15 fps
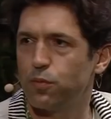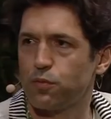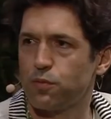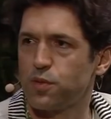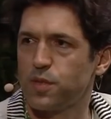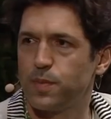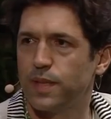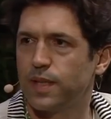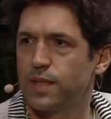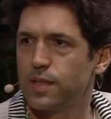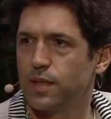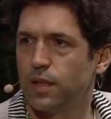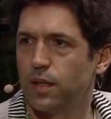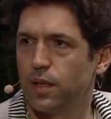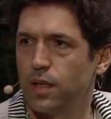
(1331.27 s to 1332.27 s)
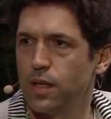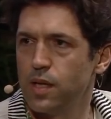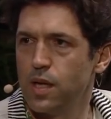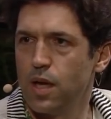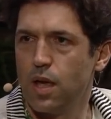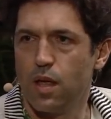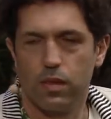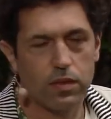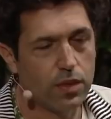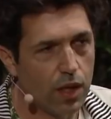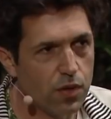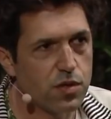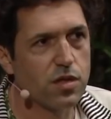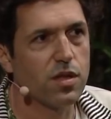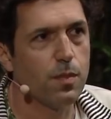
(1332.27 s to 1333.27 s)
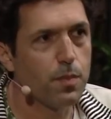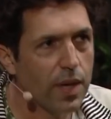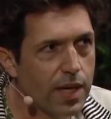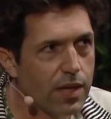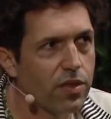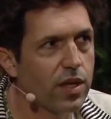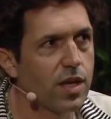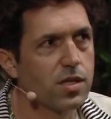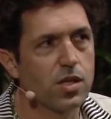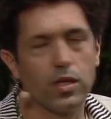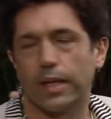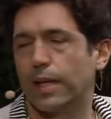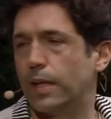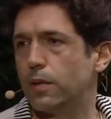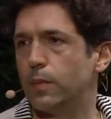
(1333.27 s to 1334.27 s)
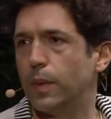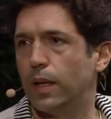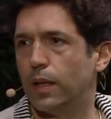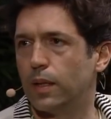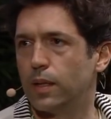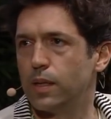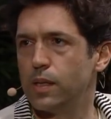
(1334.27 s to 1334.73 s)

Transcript: with respect. Those are the main things that I care about.